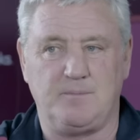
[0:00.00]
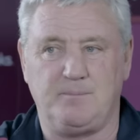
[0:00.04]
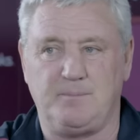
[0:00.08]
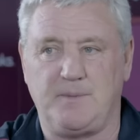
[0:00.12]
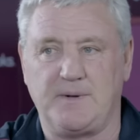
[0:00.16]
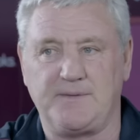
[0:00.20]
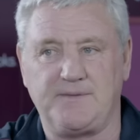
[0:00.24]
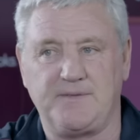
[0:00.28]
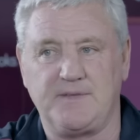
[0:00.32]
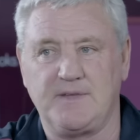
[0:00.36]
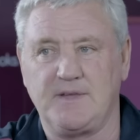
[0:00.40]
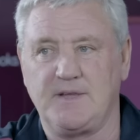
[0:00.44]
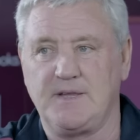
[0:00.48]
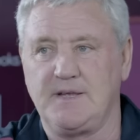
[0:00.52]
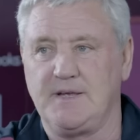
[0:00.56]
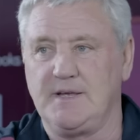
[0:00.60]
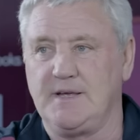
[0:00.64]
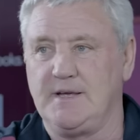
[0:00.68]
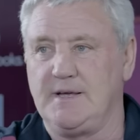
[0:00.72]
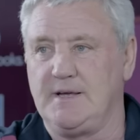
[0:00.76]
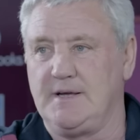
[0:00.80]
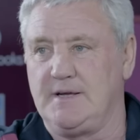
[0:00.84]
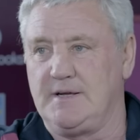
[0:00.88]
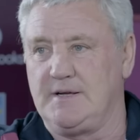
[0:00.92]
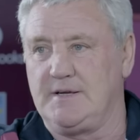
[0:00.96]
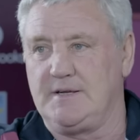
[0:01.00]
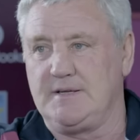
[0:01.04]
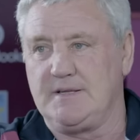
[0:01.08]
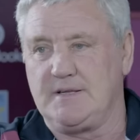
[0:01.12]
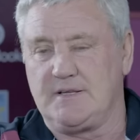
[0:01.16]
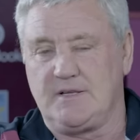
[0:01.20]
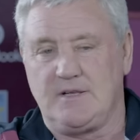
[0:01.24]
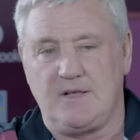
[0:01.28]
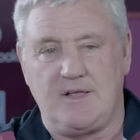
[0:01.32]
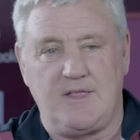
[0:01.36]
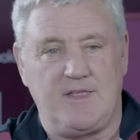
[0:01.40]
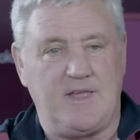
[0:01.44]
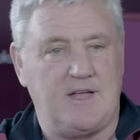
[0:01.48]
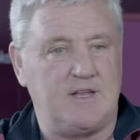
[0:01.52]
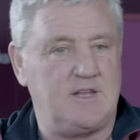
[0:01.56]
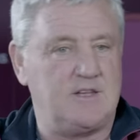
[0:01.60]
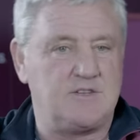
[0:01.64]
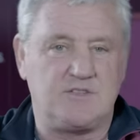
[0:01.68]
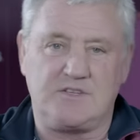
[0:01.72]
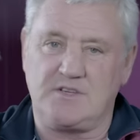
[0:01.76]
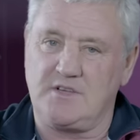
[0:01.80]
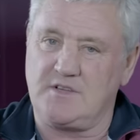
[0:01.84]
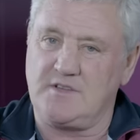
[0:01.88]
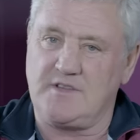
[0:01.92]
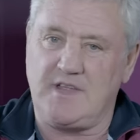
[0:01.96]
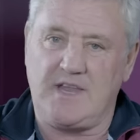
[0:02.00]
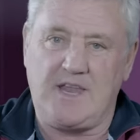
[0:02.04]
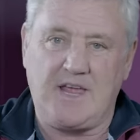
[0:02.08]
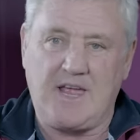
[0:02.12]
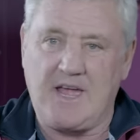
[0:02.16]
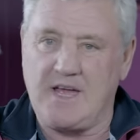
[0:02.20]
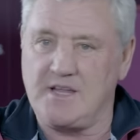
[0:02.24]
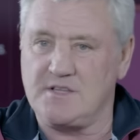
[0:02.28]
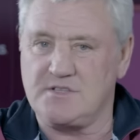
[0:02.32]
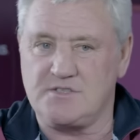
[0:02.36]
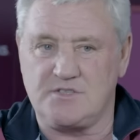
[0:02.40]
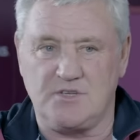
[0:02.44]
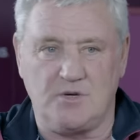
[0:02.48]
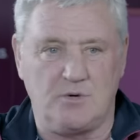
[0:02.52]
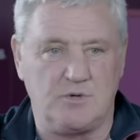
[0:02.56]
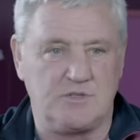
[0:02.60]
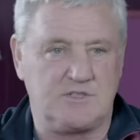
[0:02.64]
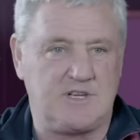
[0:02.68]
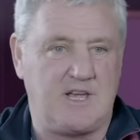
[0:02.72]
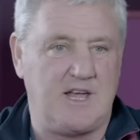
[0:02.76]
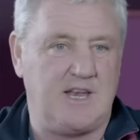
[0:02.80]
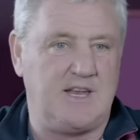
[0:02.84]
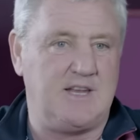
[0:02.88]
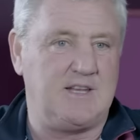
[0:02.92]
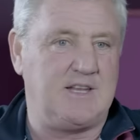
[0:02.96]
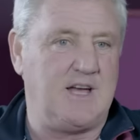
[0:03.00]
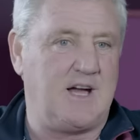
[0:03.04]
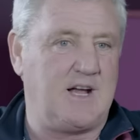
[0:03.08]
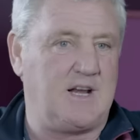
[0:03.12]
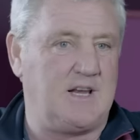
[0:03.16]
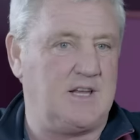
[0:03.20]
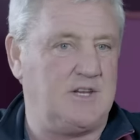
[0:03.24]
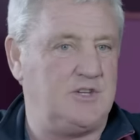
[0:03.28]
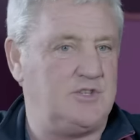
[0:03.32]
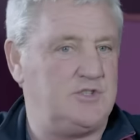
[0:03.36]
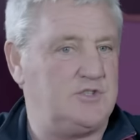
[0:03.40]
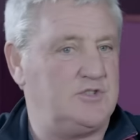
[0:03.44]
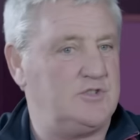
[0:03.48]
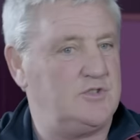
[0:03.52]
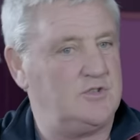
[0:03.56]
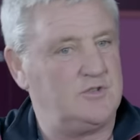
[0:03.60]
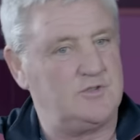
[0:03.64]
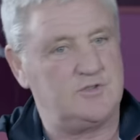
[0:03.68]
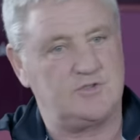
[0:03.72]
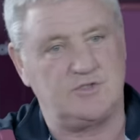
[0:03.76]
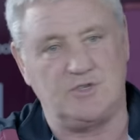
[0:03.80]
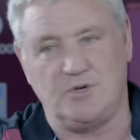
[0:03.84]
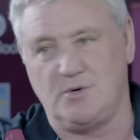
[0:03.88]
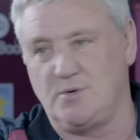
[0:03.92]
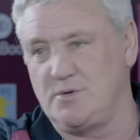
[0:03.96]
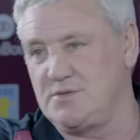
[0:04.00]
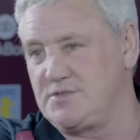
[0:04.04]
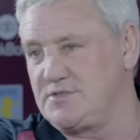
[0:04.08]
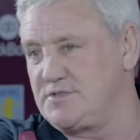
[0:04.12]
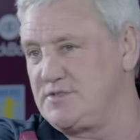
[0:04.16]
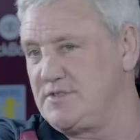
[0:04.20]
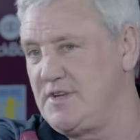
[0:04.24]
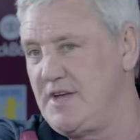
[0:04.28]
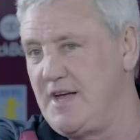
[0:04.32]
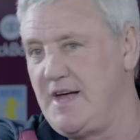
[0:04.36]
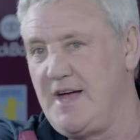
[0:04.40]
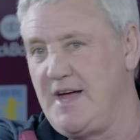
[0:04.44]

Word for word: But then then again, so was Kenny Dalglish, so was